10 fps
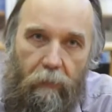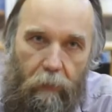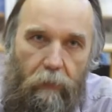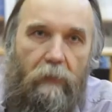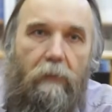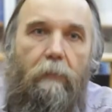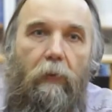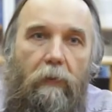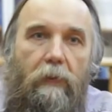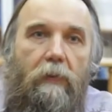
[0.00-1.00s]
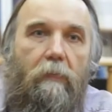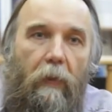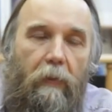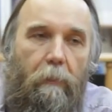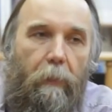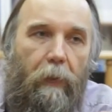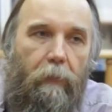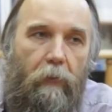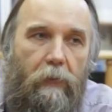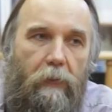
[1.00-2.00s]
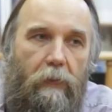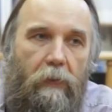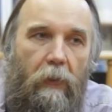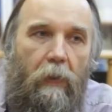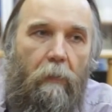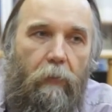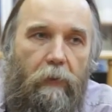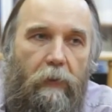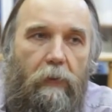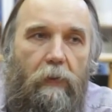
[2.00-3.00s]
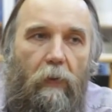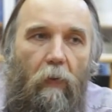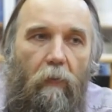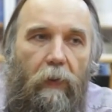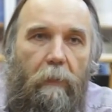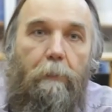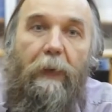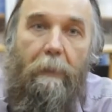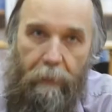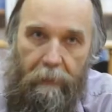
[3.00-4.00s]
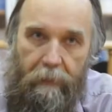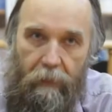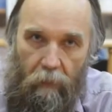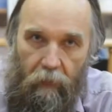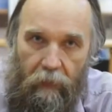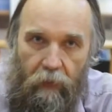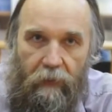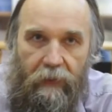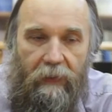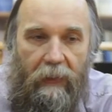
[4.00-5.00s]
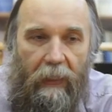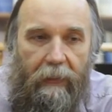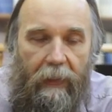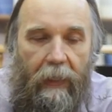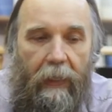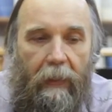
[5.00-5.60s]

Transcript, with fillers: process, the processes of the peoples of traditional society,